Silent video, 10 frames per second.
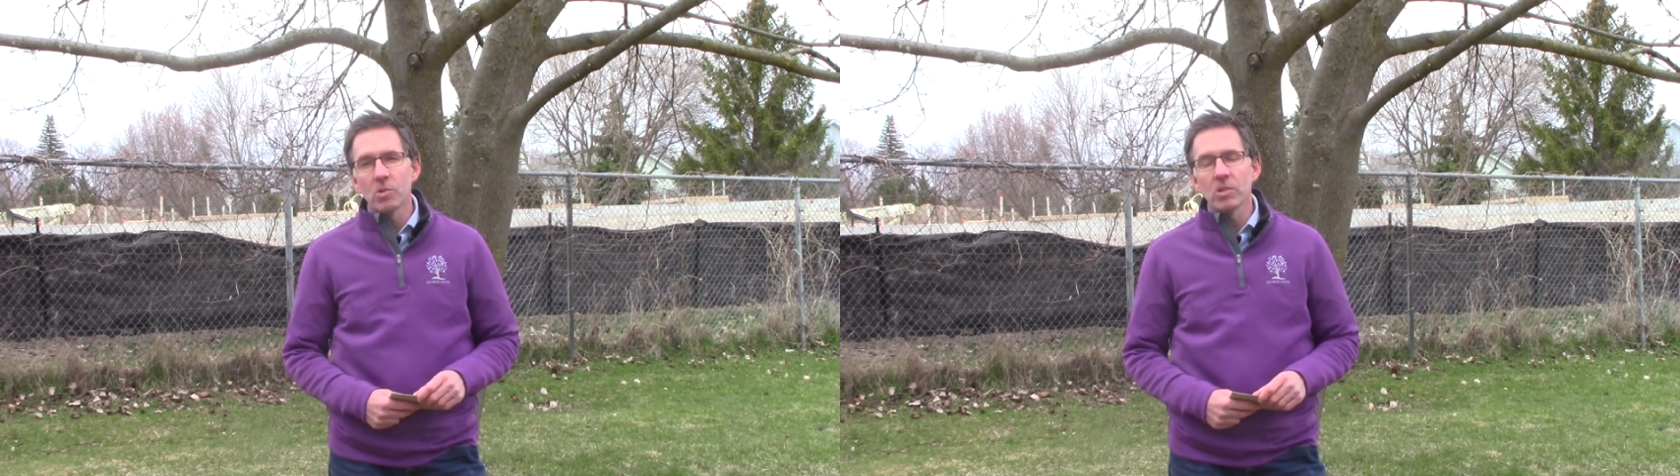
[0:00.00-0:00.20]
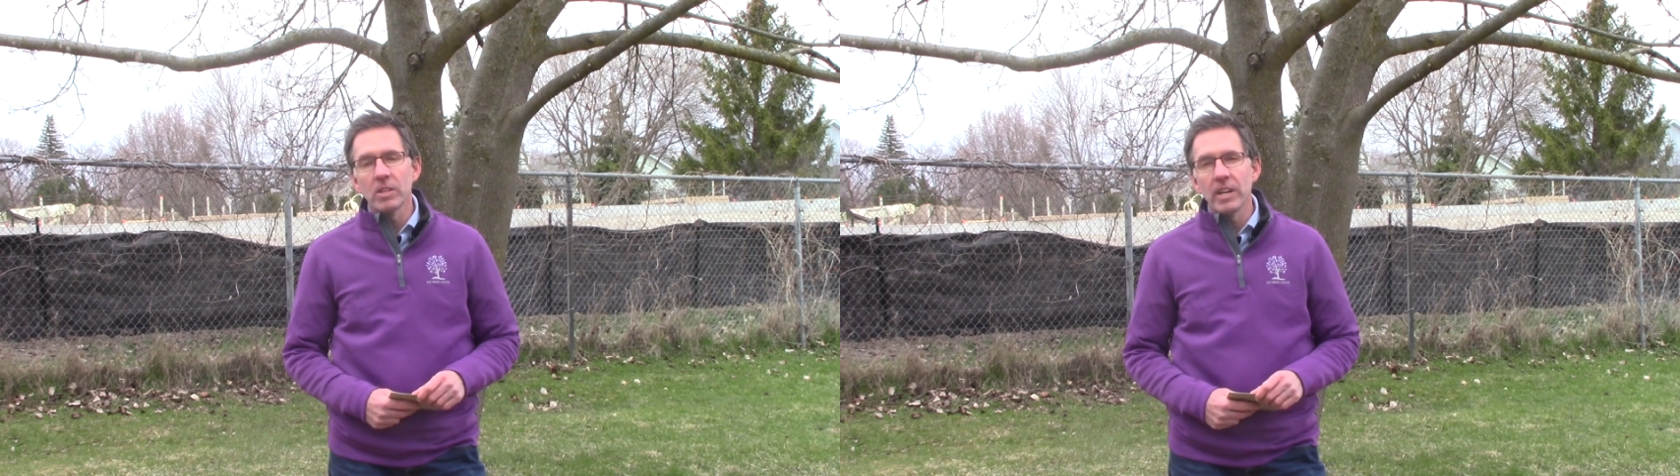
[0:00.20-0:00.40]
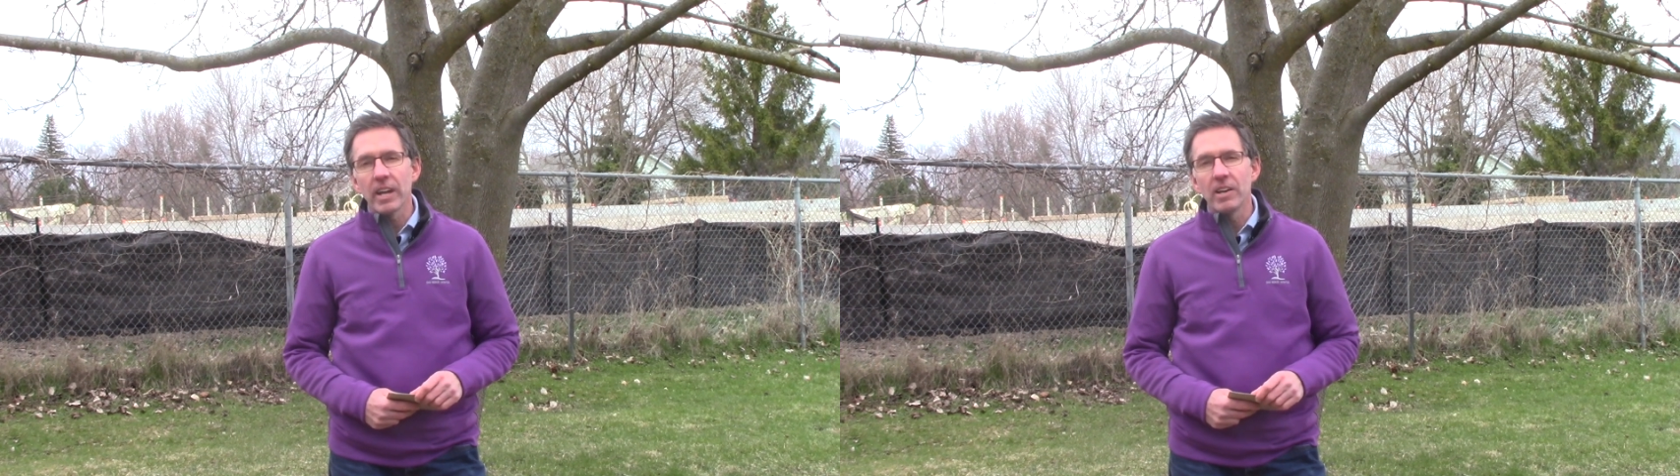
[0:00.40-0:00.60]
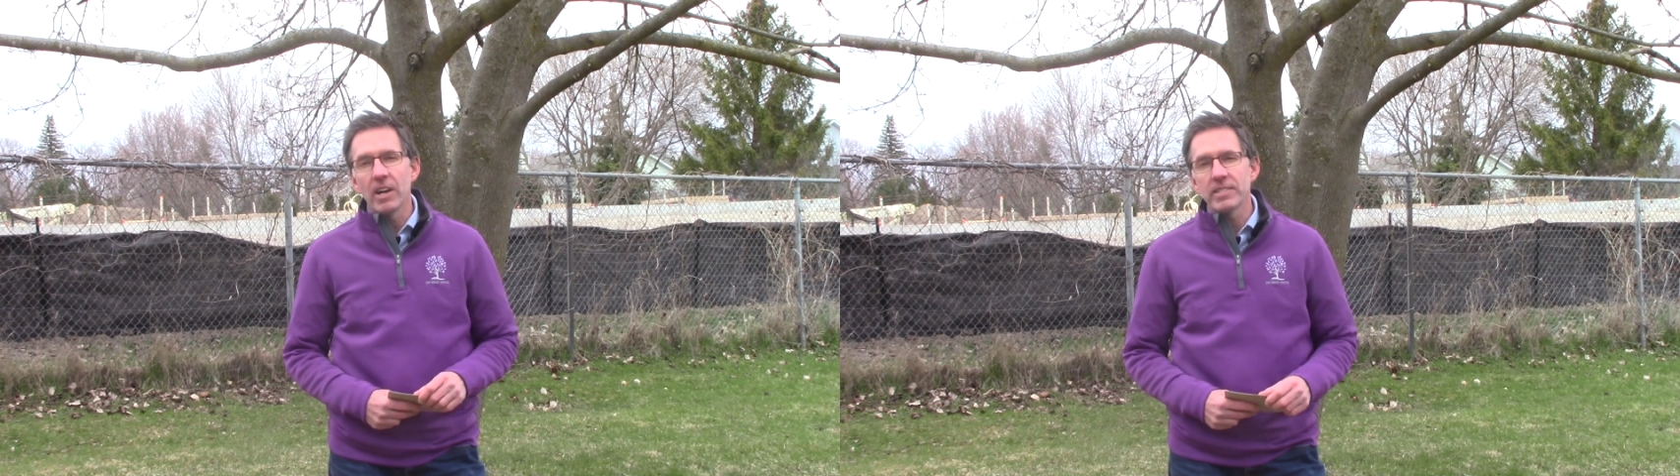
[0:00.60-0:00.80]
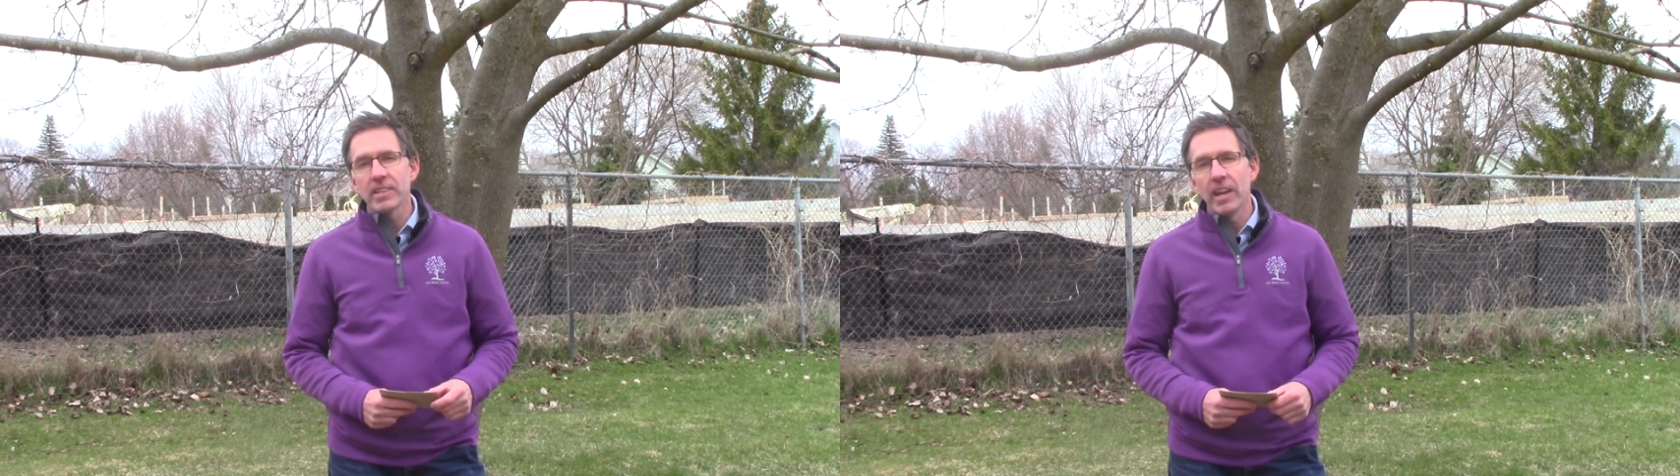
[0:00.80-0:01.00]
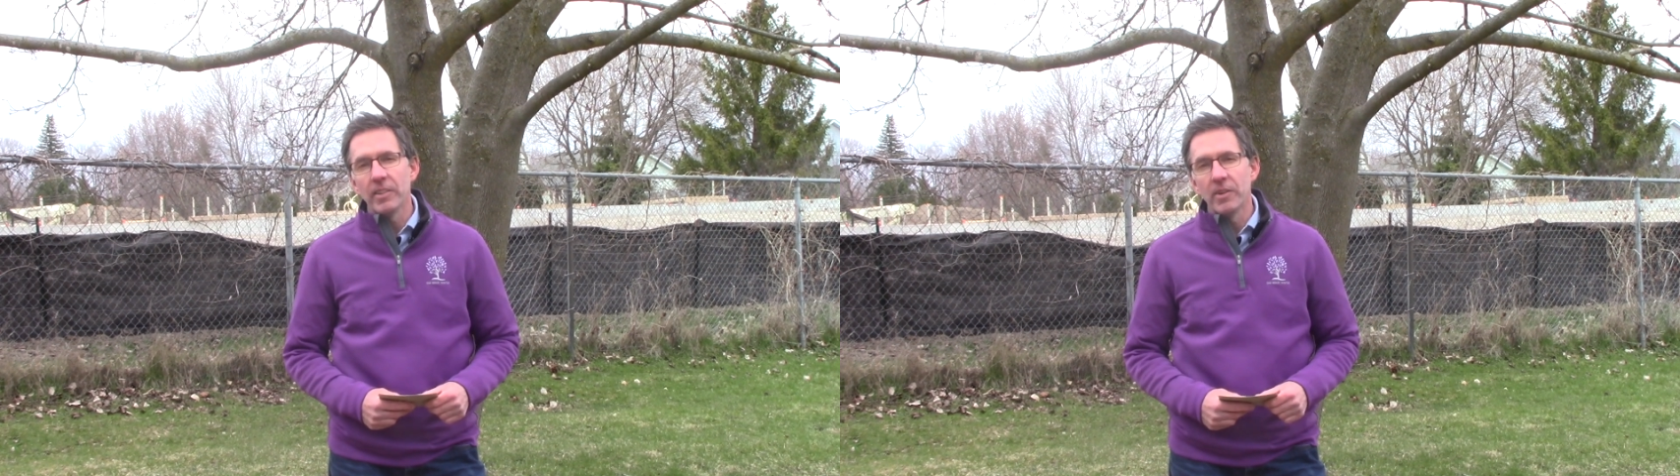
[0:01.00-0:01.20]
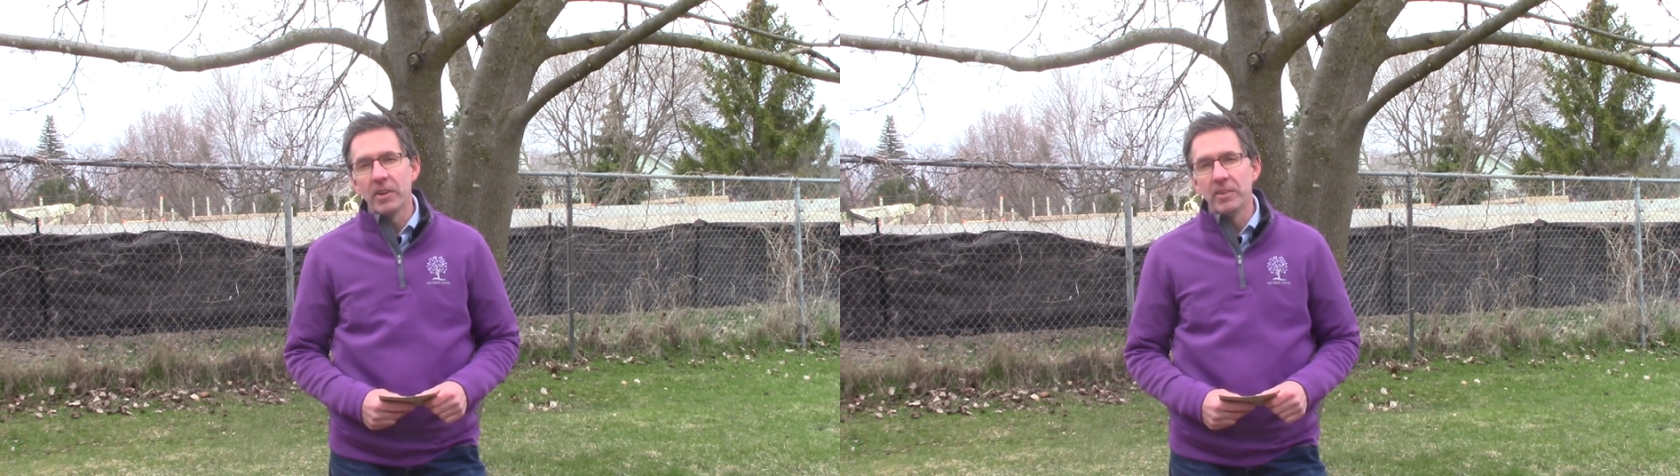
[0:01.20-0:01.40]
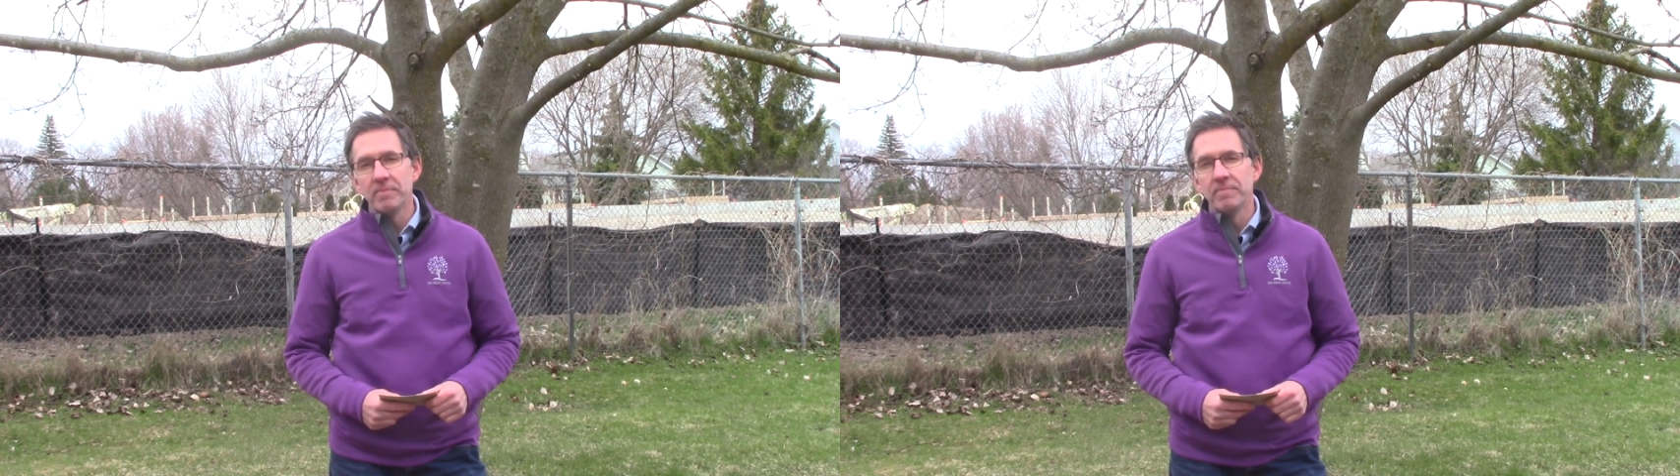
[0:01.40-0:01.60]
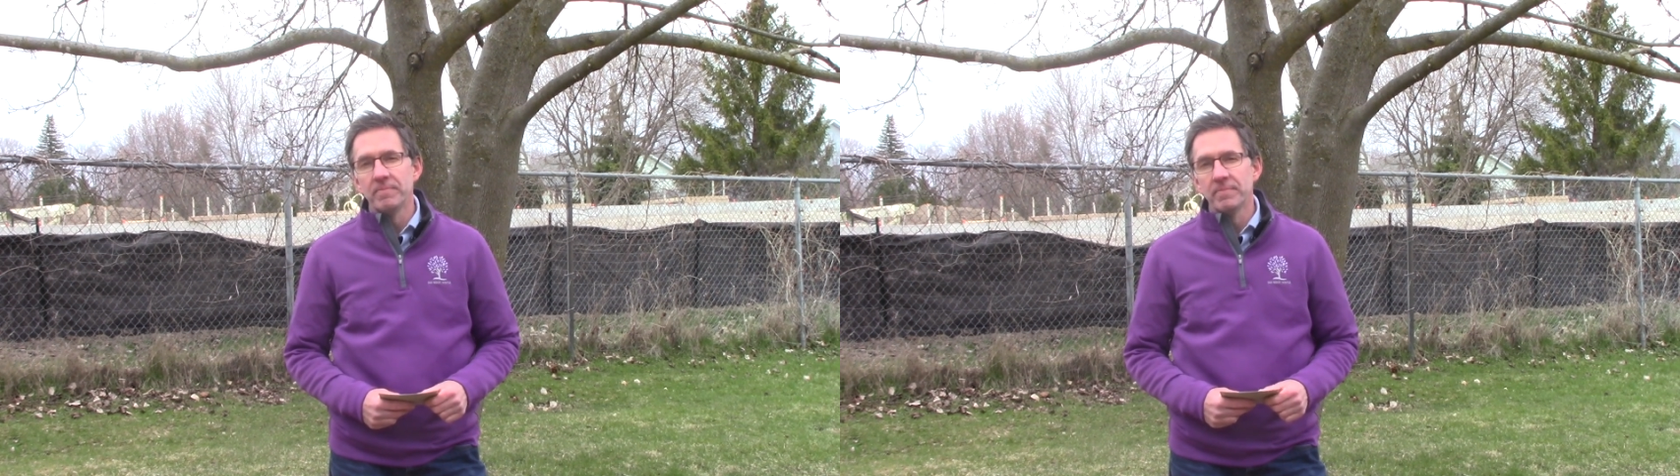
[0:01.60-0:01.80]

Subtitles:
clinic got together and